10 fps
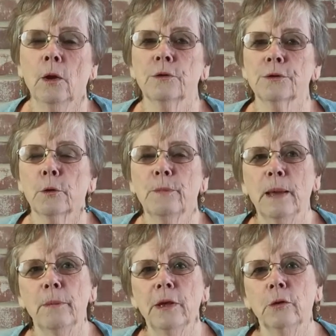So
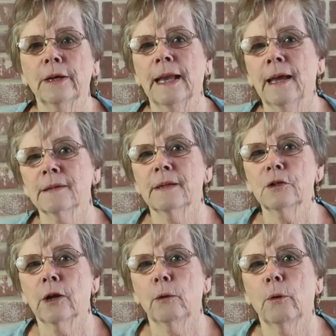maybe you can ask the
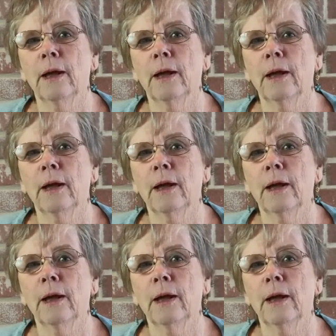child, well,